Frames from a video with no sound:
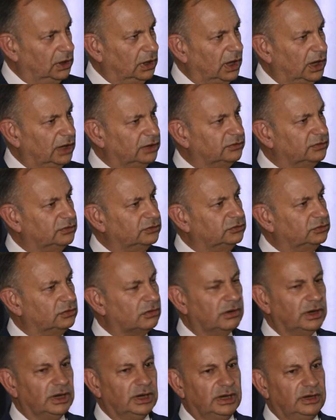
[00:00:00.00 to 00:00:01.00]
And
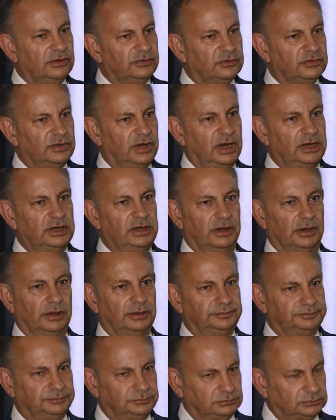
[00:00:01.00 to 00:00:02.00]
during his tenure,